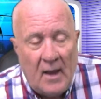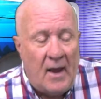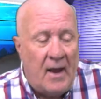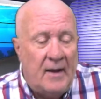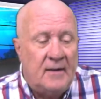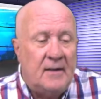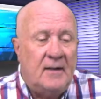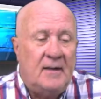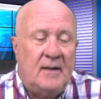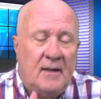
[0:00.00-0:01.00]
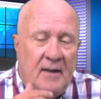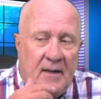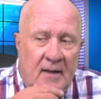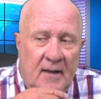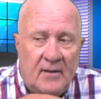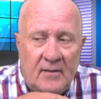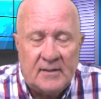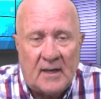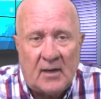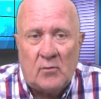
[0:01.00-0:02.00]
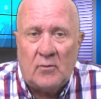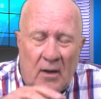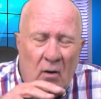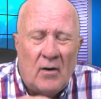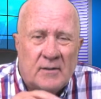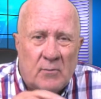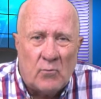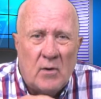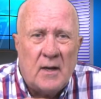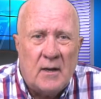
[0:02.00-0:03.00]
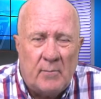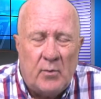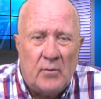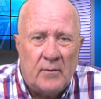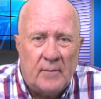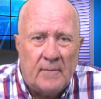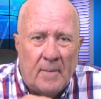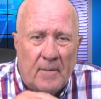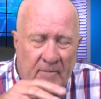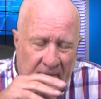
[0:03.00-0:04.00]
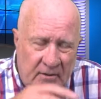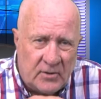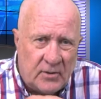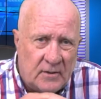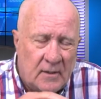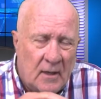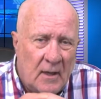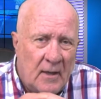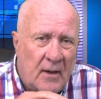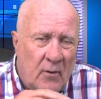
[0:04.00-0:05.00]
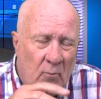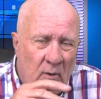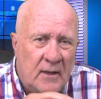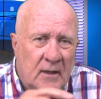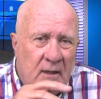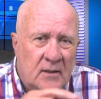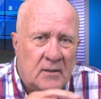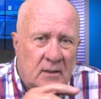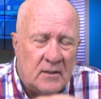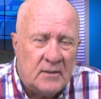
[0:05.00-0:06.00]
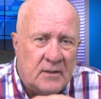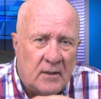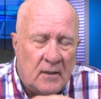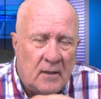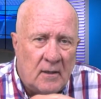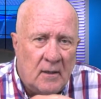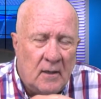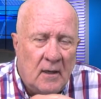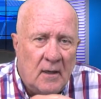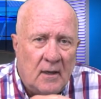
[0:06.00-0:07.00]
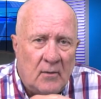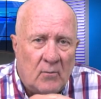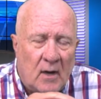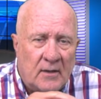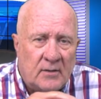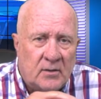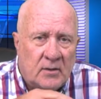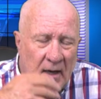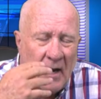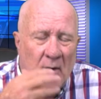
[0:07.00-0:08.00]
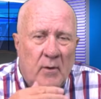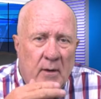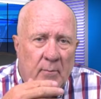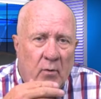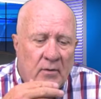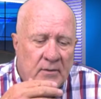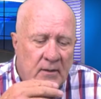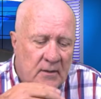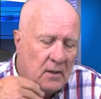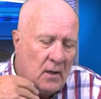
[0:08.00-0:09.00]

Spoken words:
And here in this article, they highlight some really important features that we need to consider in relation to how we approach this.